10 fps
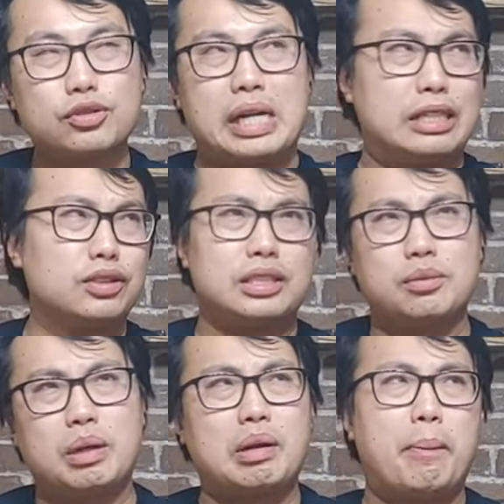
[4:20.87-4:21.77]
Treehouse, so they
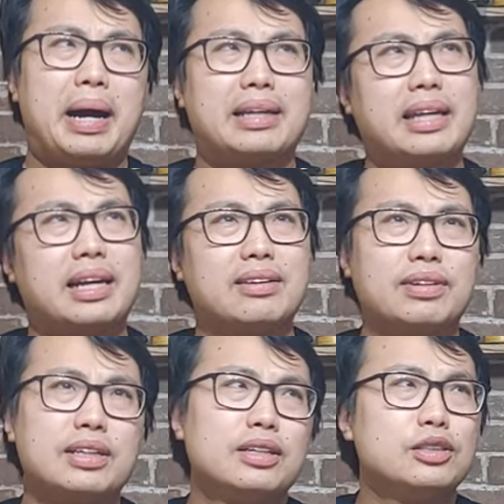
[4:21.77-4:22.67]
sometimes combine that kind
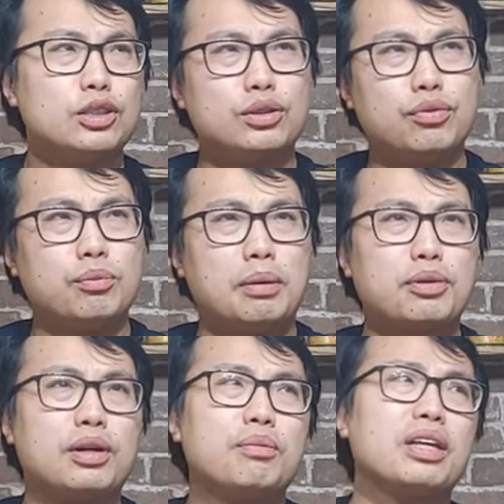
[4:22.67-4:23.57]
of like juicy fruit
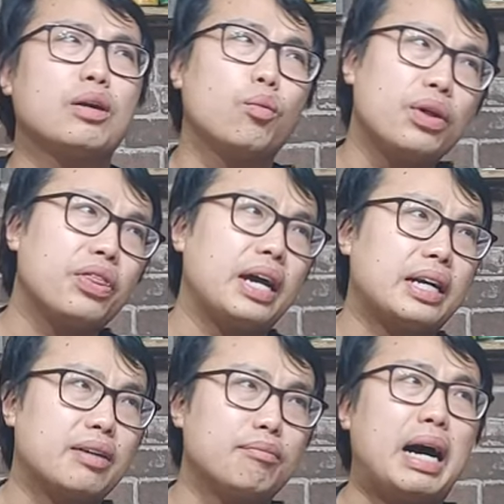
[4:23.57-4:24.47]
bubblegum thing with
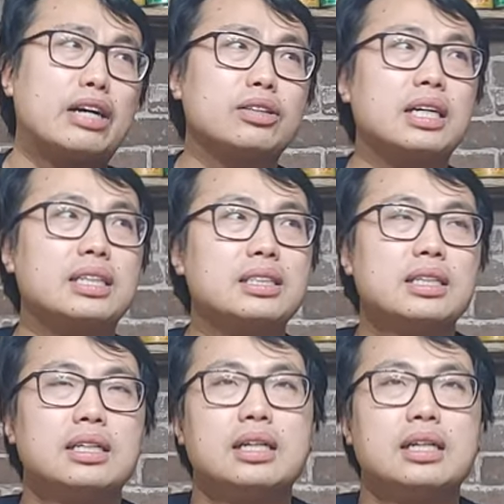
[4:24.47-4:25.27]
that kind of modern kind of